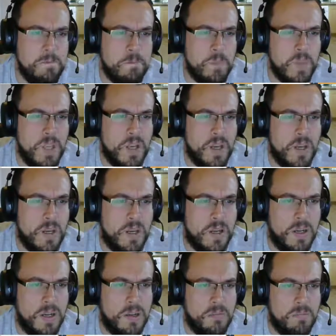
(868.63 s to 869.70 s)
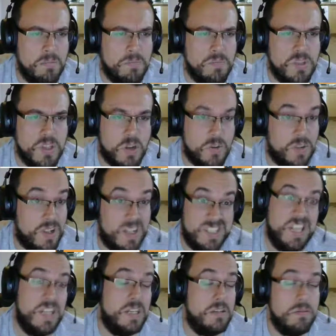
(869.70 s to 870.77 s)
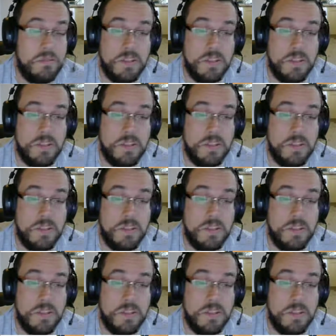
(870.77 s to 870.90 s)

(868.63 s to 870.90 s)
So that's it.